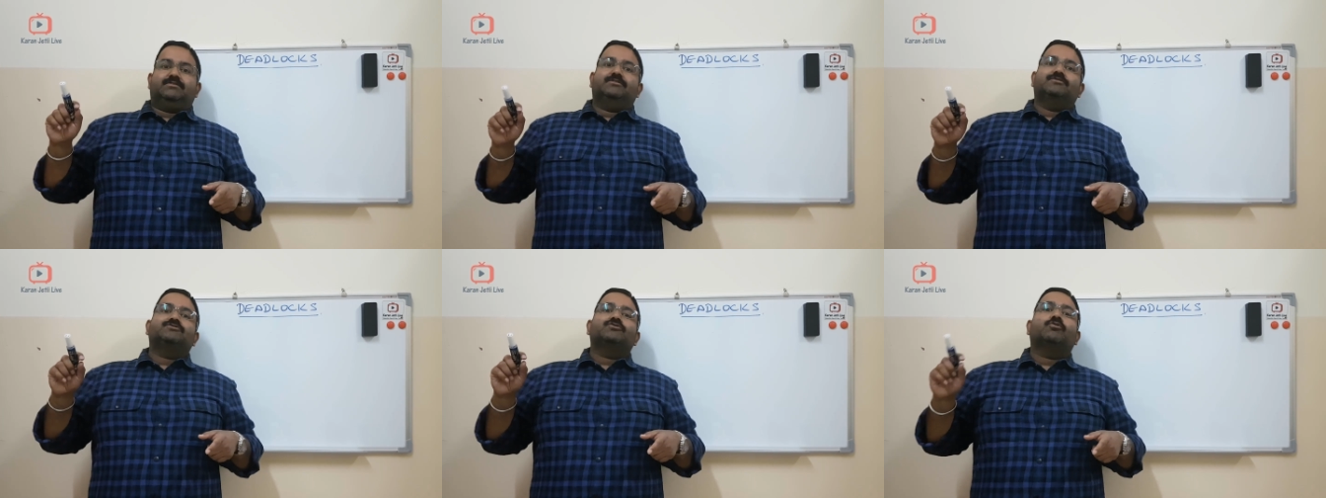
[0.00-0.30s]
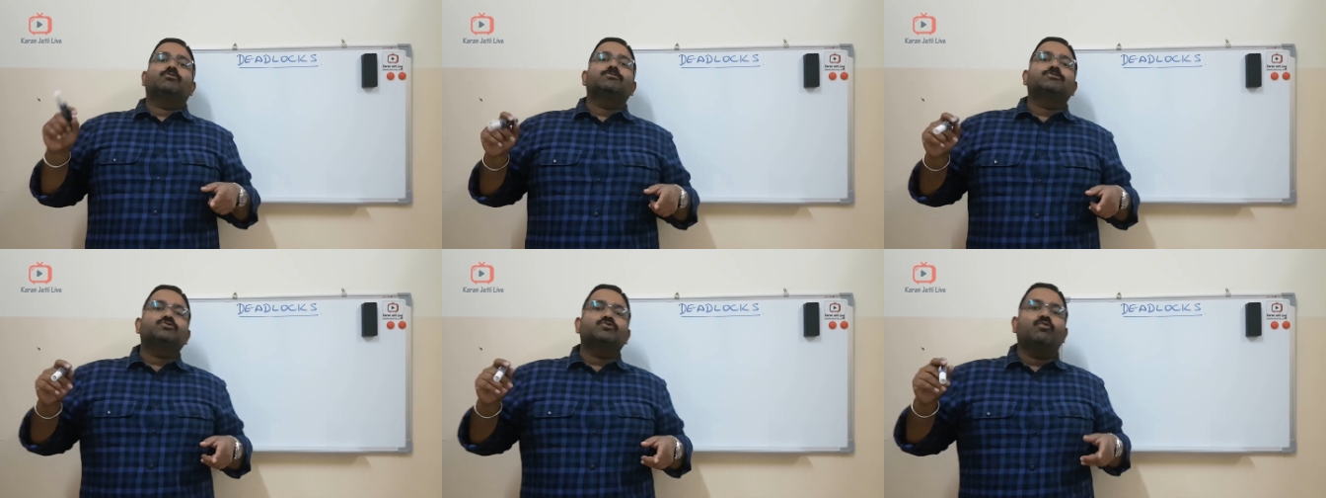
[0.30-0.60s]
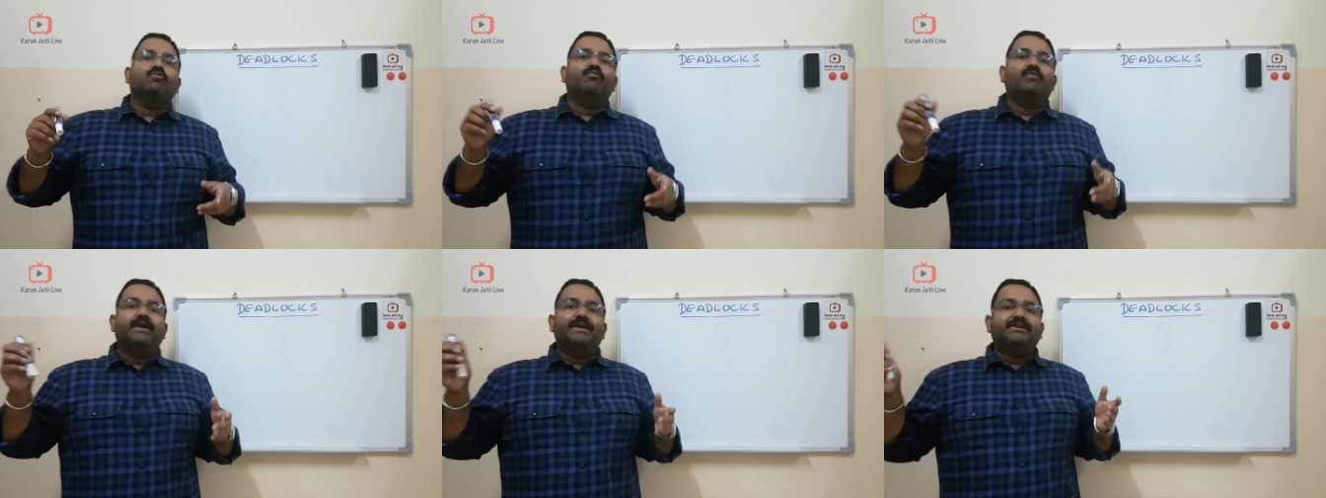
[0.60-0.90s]
is
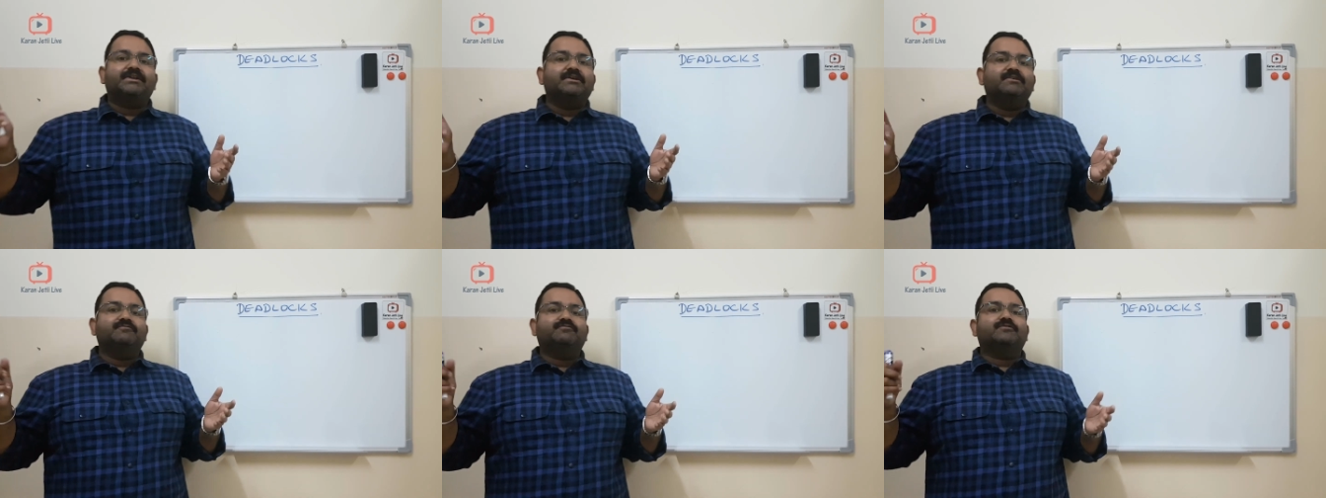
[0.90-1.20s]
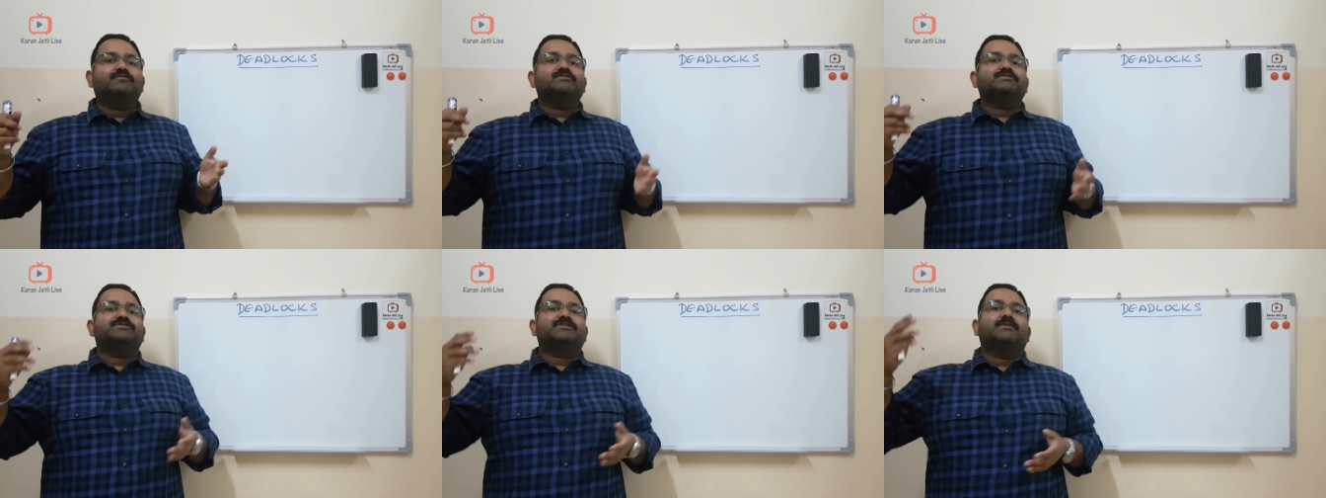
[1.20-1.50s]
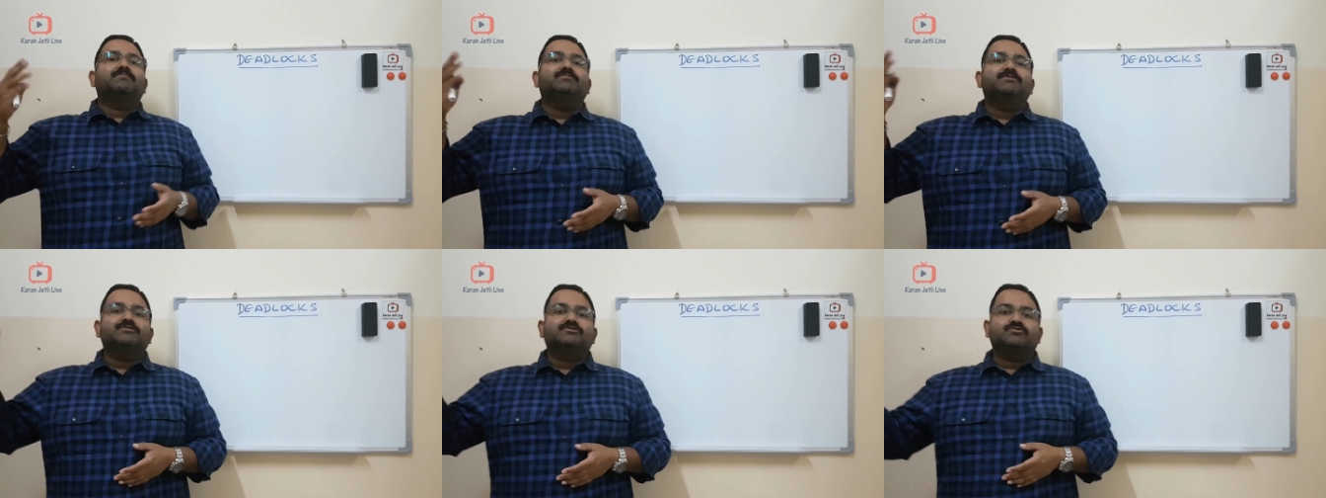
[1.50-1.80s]
also waiting for
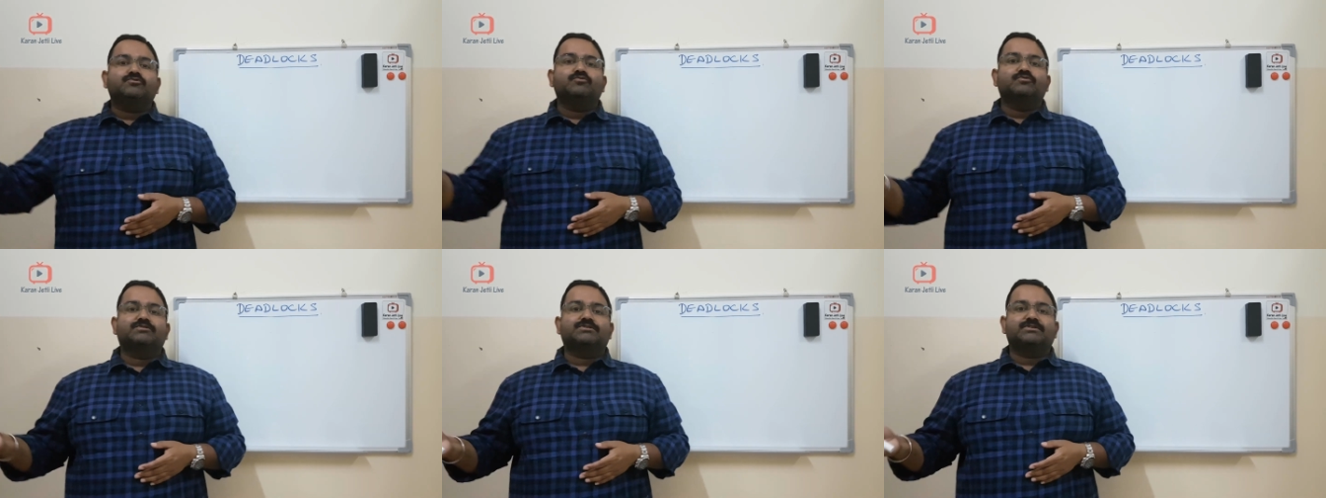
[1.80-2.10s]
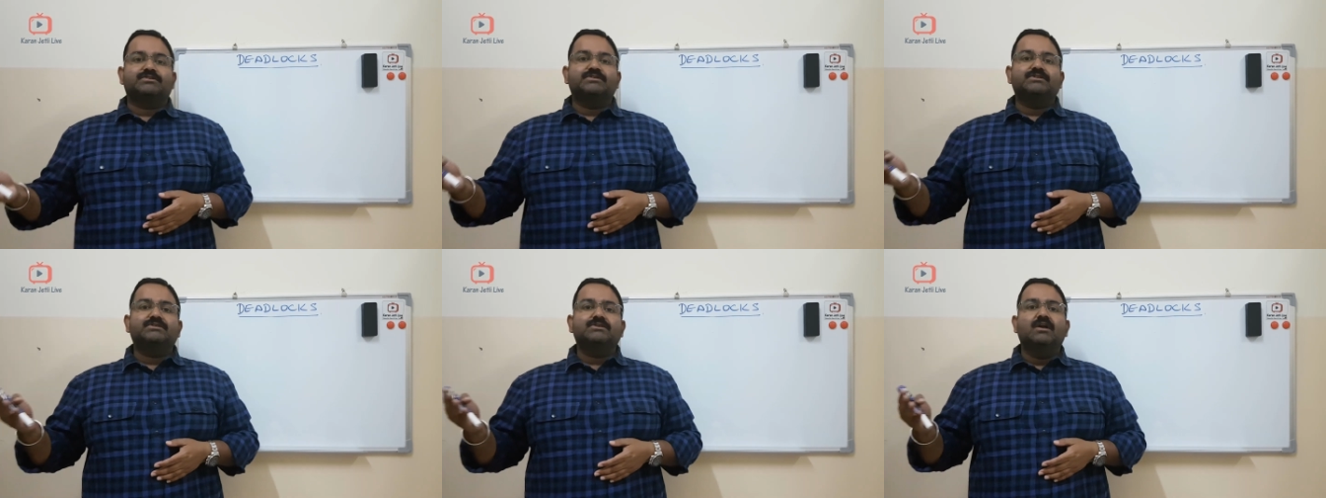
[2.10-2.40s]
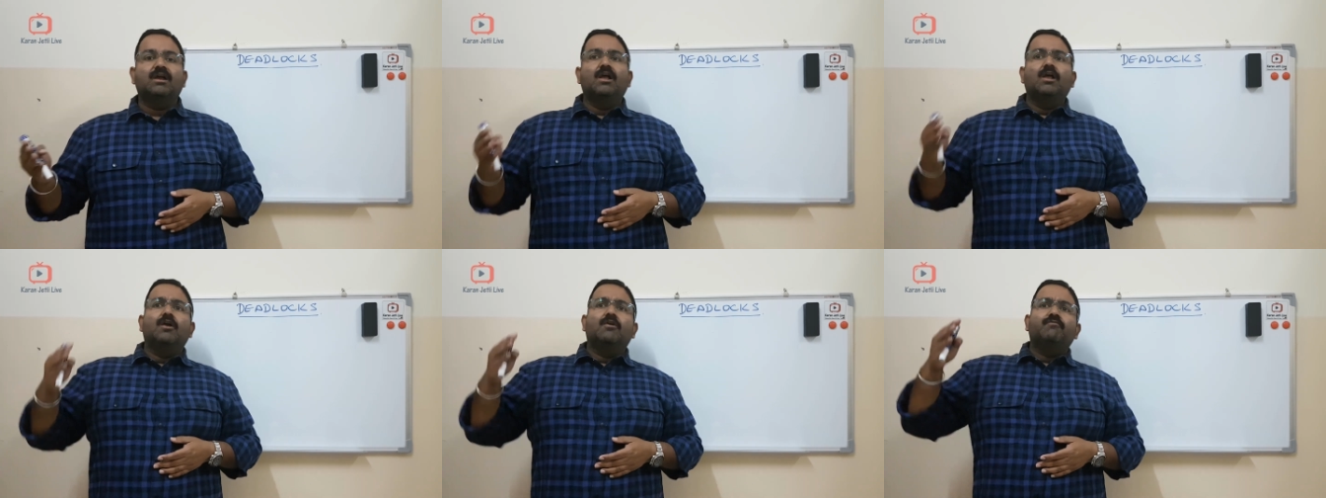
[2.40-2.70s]
some resources
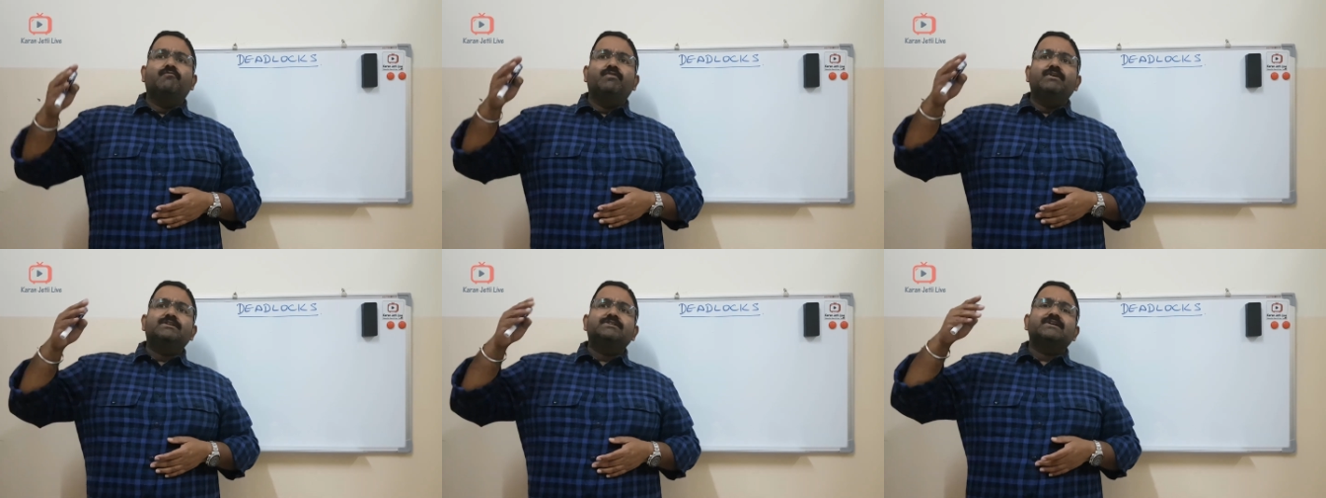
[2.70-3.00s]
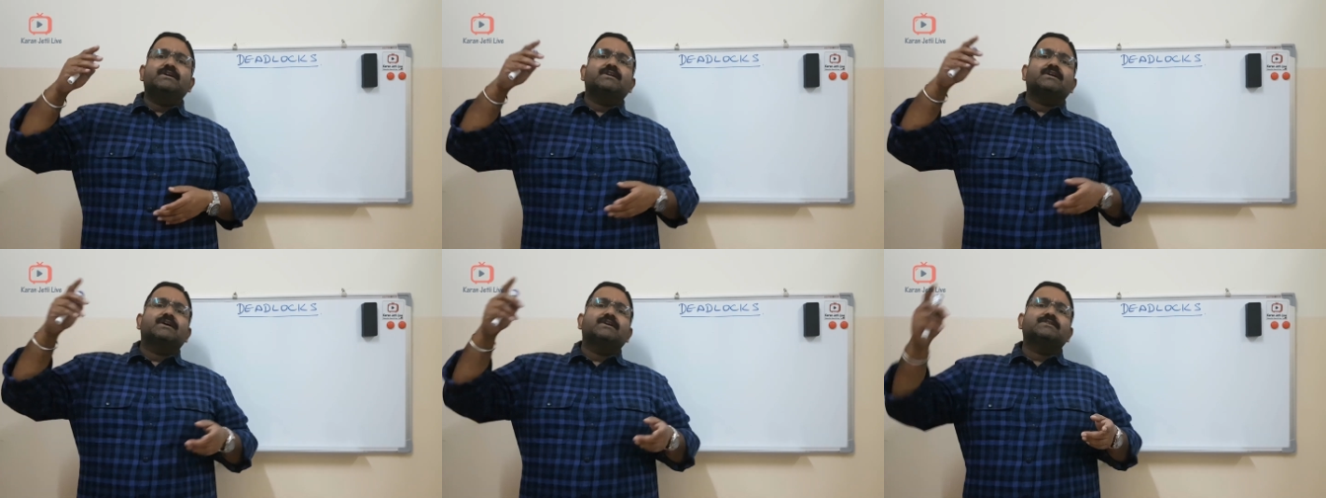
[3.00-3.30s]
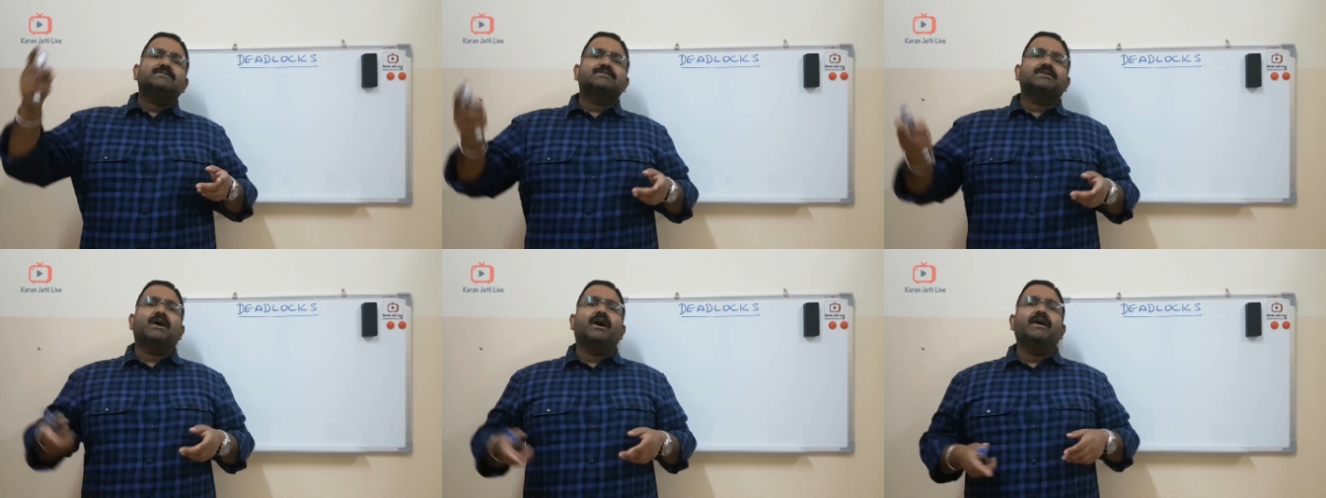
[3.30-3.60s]
which are
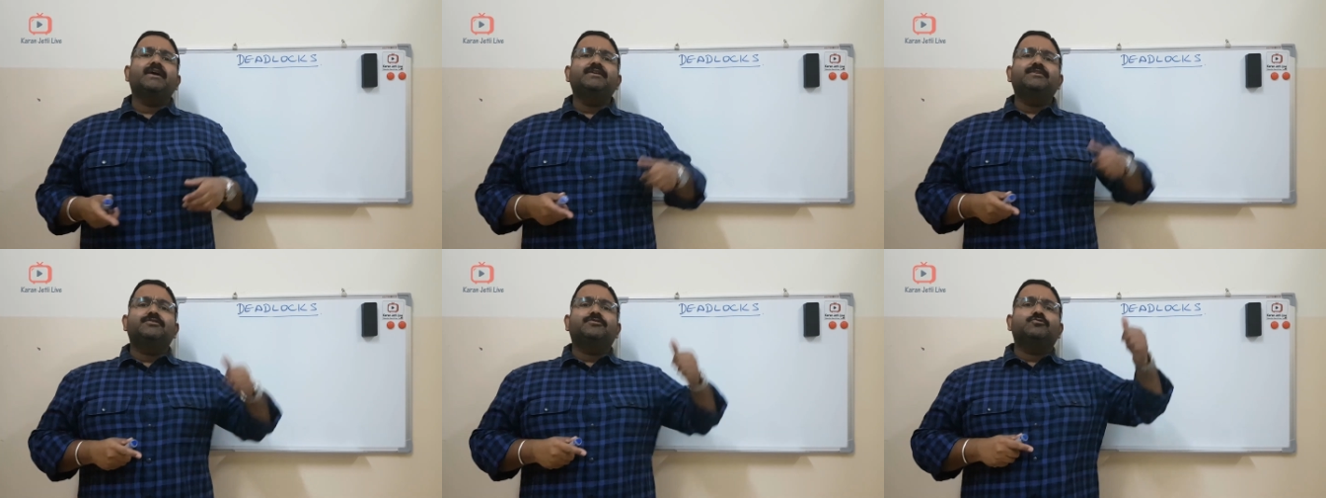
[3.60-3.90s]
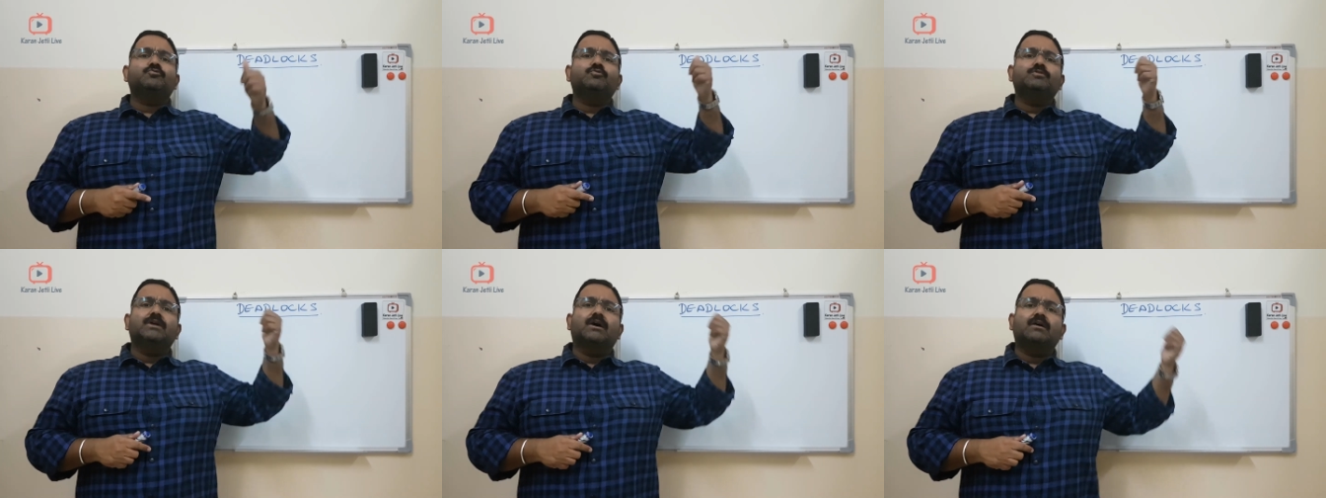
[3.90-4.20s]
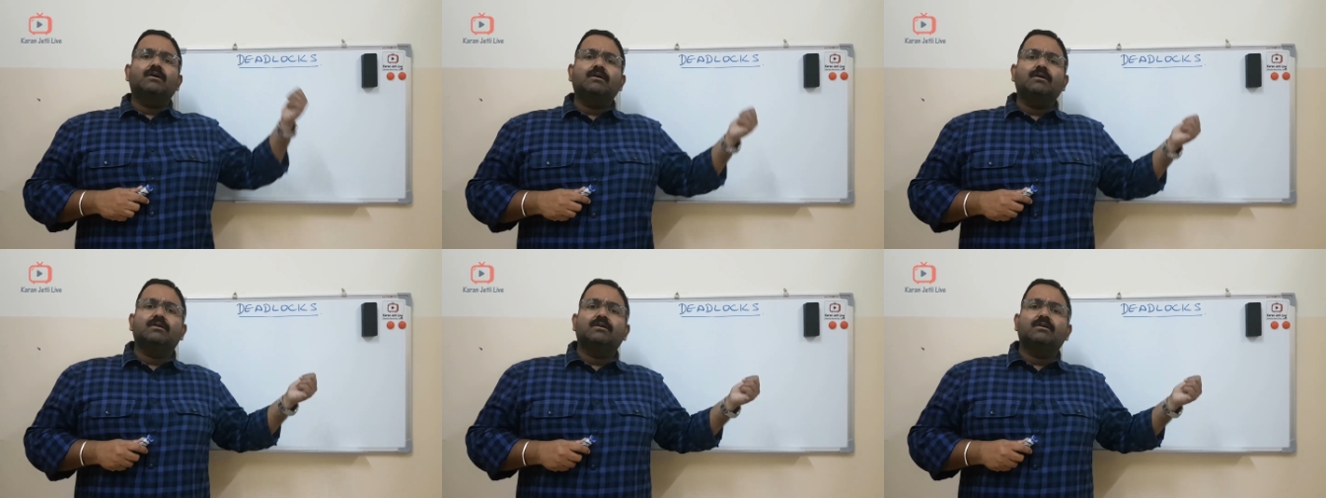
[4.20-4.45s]
assigned to the